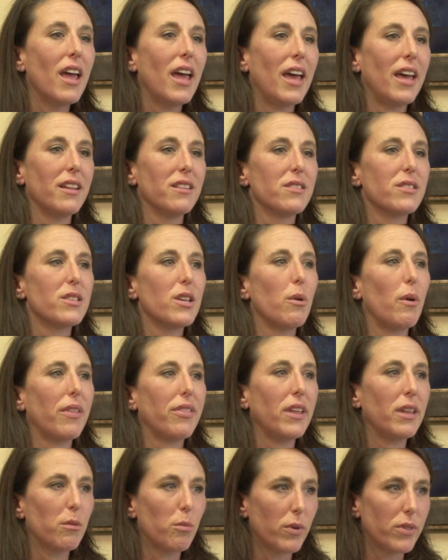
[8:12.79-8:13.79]
And so I
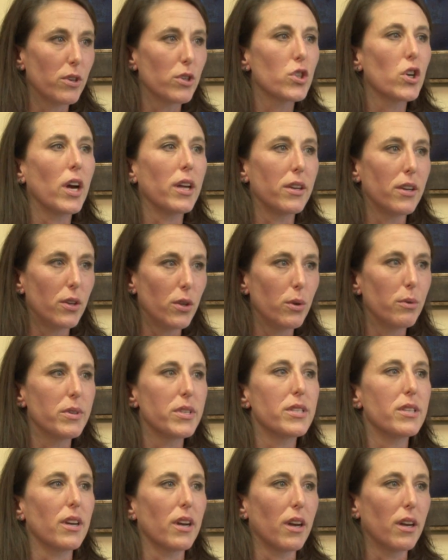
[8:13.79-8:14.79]
think what they're trying to do
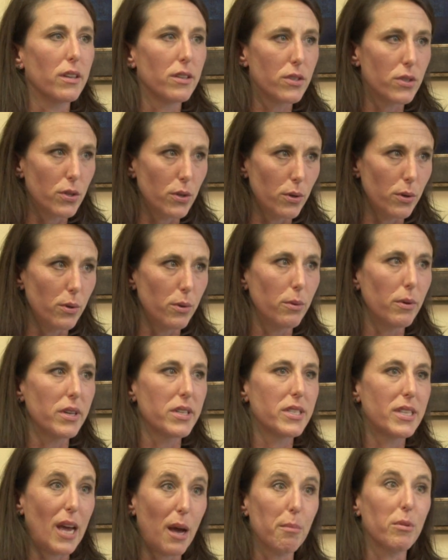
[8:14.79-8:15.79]
is to, to
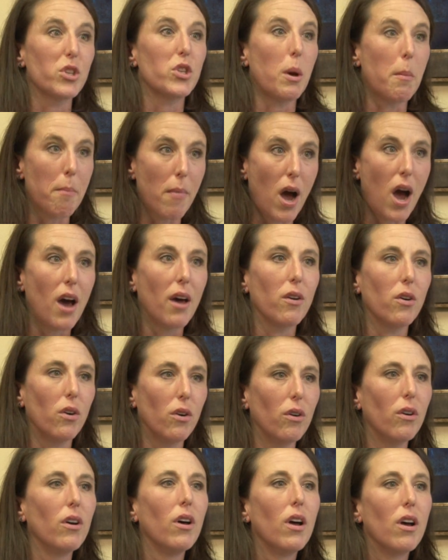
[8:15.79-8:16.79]
establish a
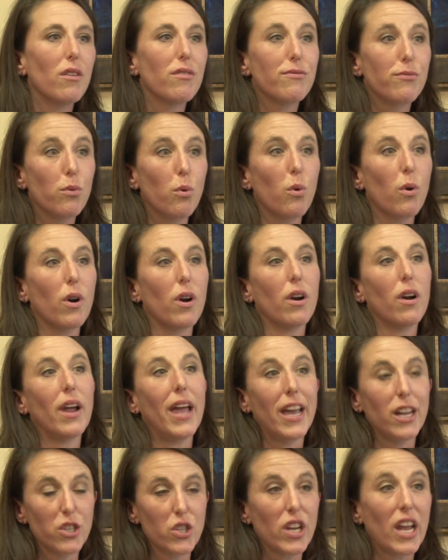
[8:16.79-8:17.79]
model for
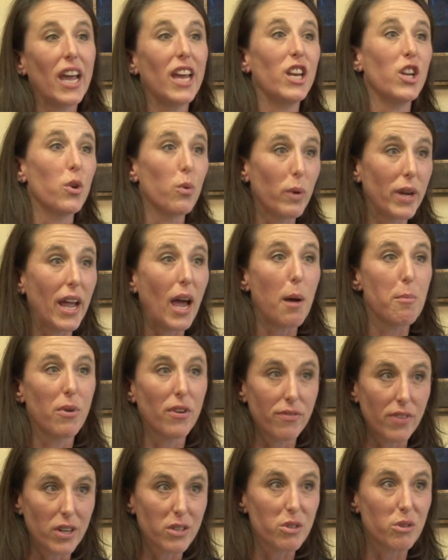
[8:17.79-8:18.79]
educating rehab
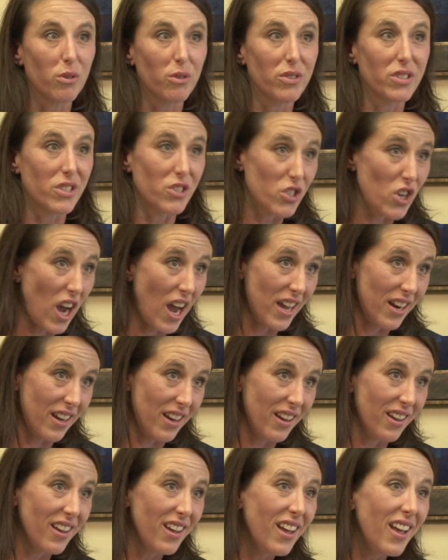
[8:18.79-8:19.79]
professionals in
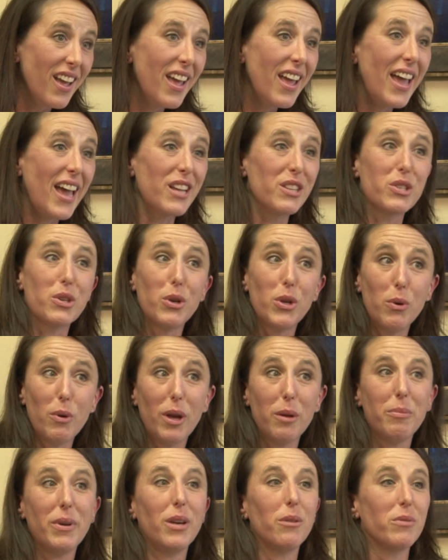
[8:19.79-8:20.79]
China. And so
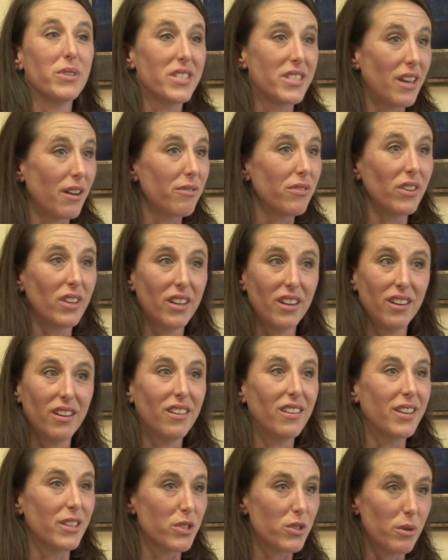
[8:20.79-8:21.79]
UAB was definitely
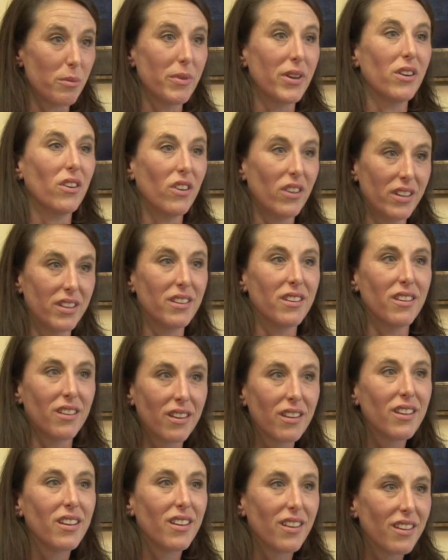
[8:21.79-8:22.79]
instrumental in
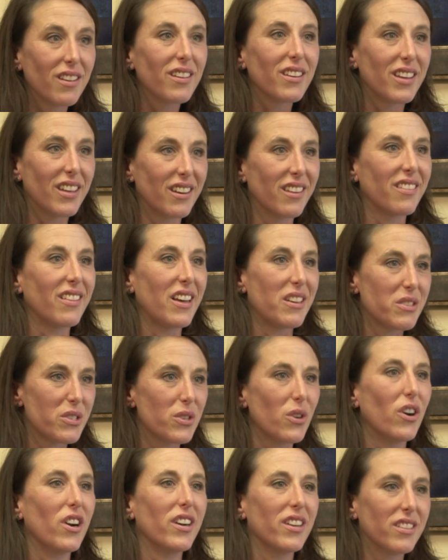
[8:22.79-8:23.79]
getting that
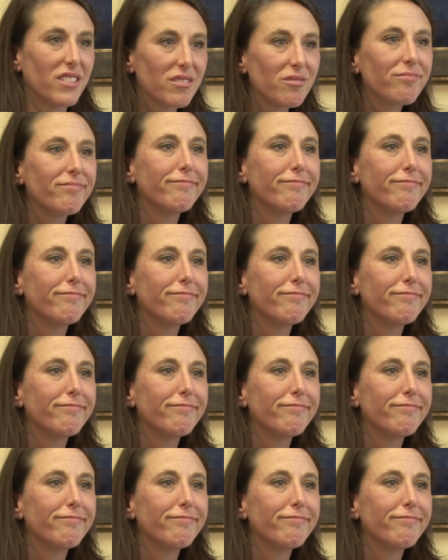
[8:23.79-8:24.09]
started.